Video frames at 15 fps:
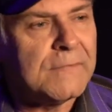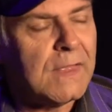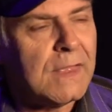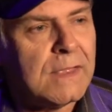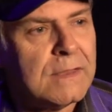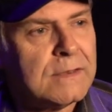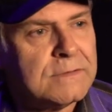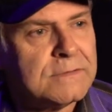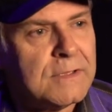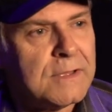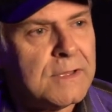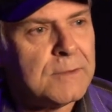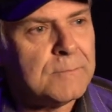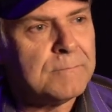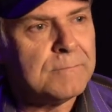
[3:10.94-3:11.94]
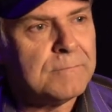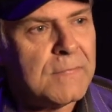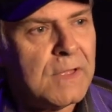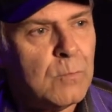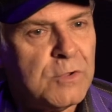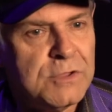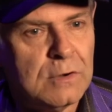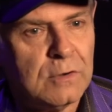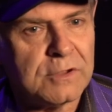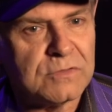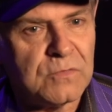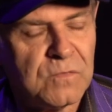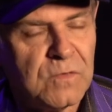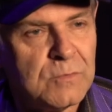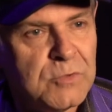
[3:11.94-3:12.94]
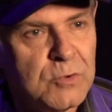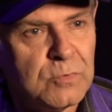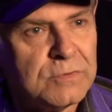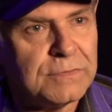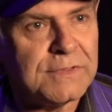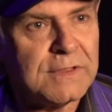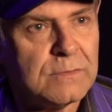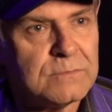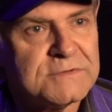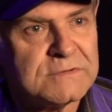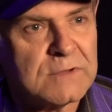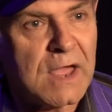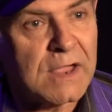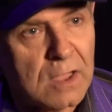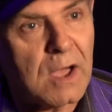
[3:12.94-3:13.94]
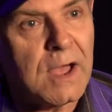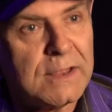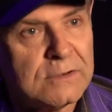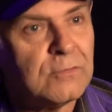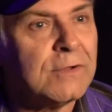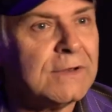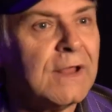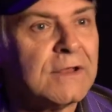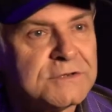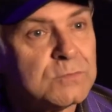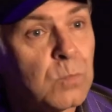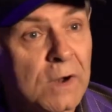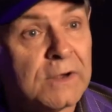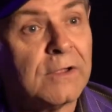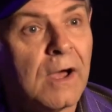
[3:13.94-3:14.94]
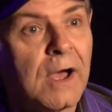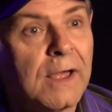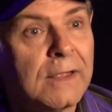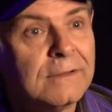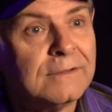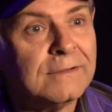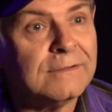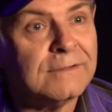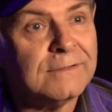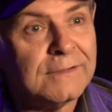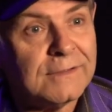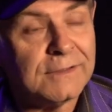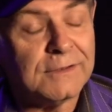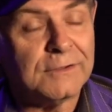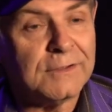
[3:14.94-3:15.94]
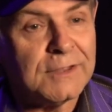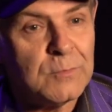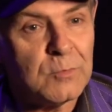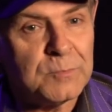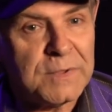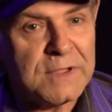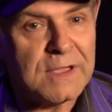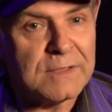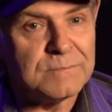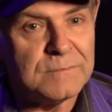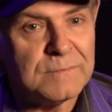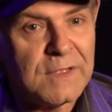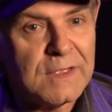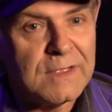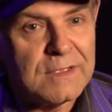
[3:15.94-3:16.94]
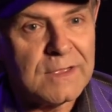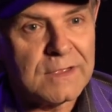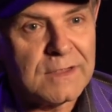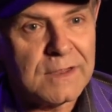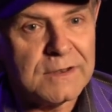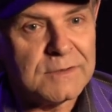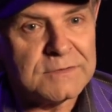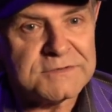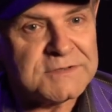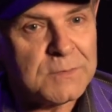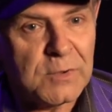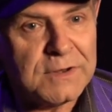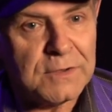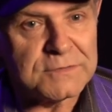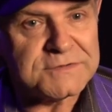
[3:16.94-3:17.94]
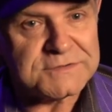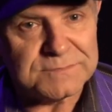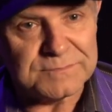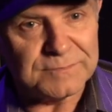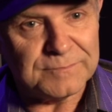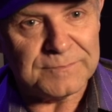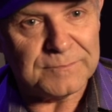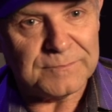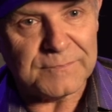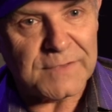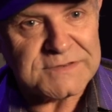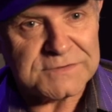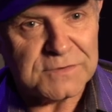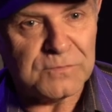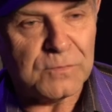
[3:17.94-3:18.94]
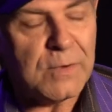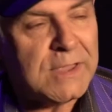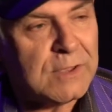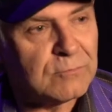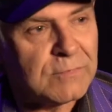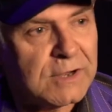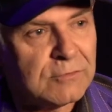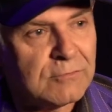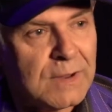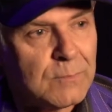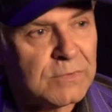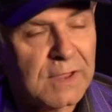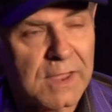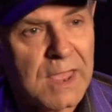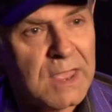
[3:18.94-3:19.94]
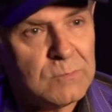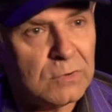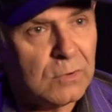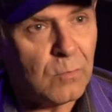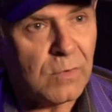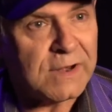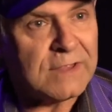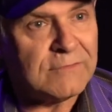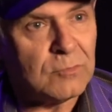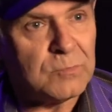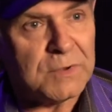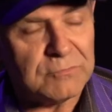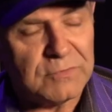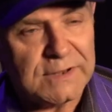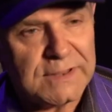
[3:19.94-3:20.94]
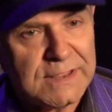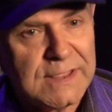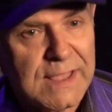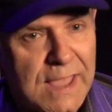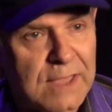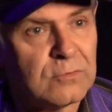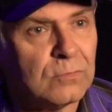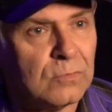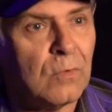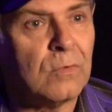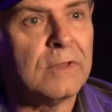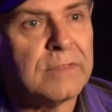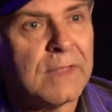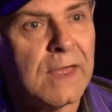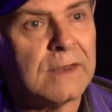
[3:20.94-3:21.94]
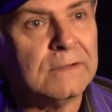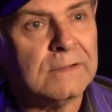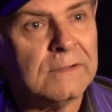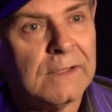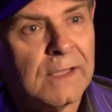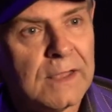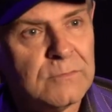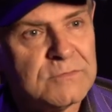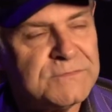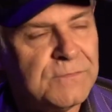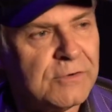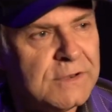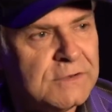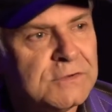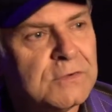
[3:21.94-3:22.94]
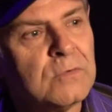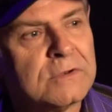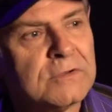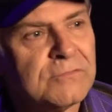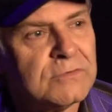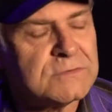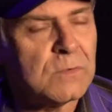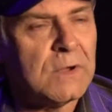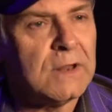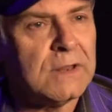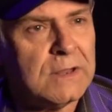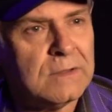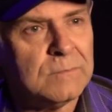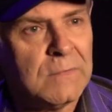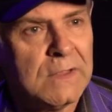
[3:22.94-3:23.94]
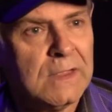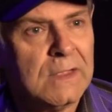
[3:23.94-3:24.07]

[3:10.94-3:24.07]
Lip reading: when you look at the film, you wouldn't think it was a guy doing that, just one guy. It would be someone else, myself or Ian, running around with a cable or whatever, but really he handled all of that. And he was very intuitive as well. He